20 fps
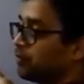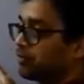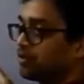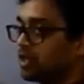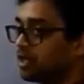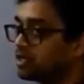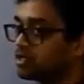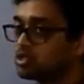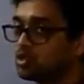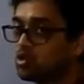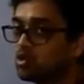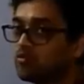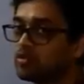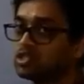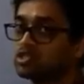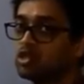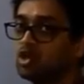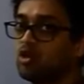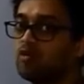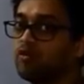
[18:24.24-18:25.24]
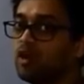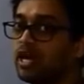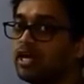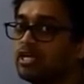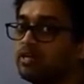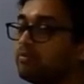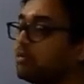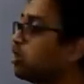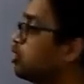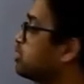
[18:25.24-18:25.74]
there is no question of
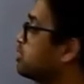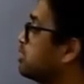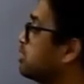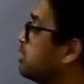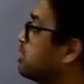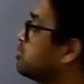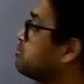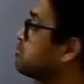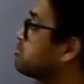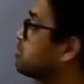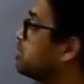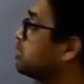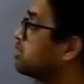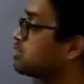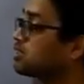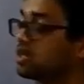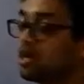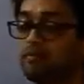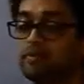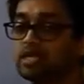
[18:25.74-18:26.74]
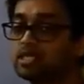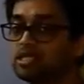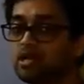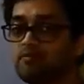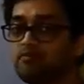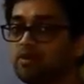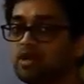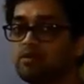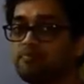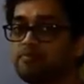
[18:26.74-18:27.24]
height because it's coming
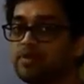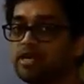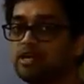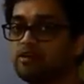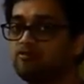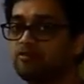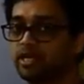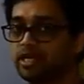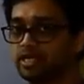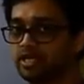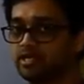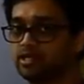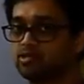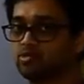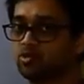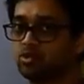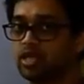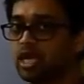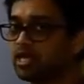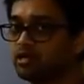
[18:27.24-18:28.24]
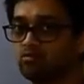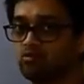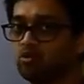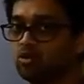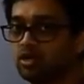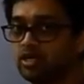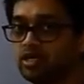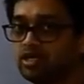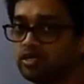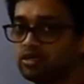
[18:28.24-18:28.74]
somewhere midway. So that
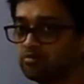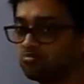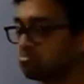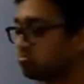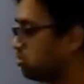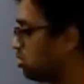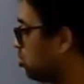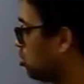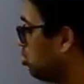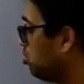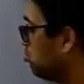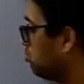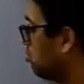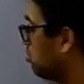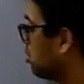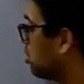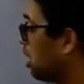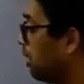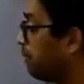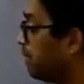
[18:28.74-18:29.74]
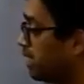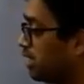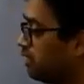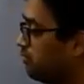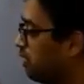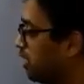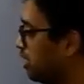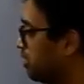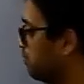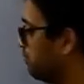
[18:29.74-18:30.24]
couldn't come
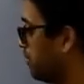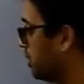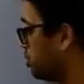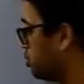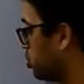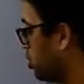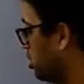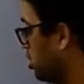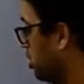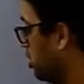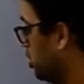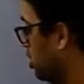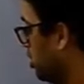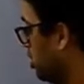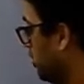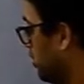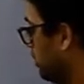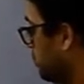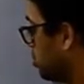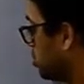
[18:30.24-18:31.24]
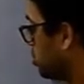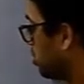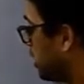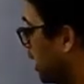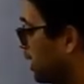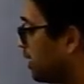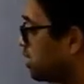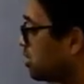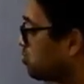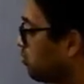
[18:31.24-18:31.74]
anywhere in picture. So
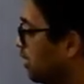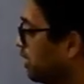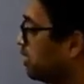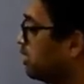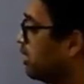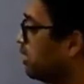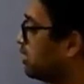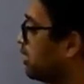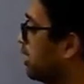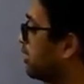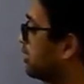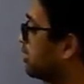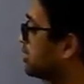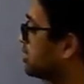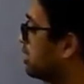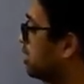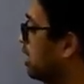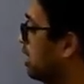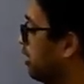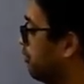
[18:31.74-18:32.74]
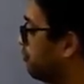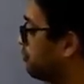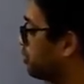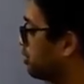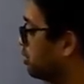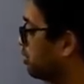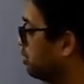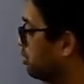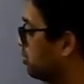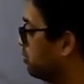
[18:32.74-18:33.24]
that is one thing that is left.
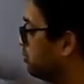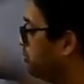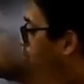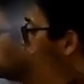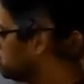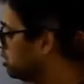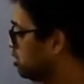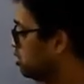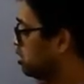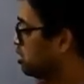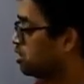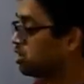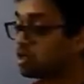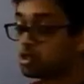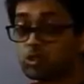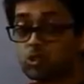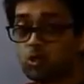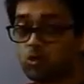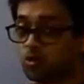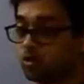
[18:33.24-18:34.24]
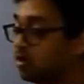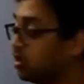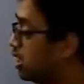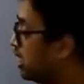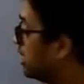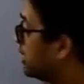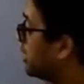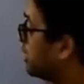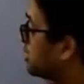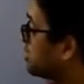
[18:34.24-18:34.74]

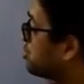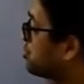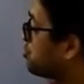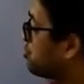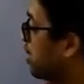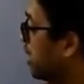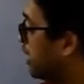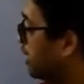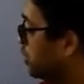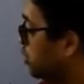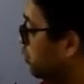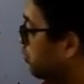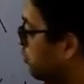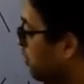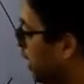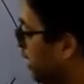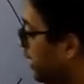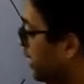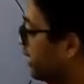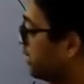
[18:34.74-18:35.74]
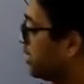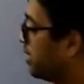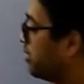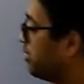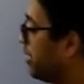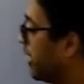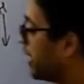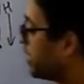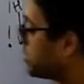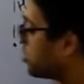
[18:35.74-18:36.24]
So let us try to find the
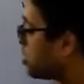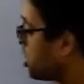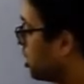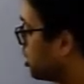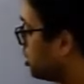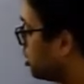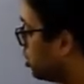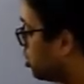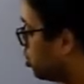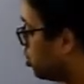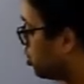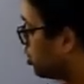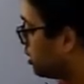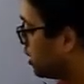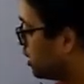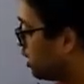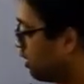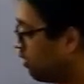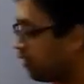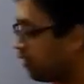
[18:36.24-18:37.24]
next unknown in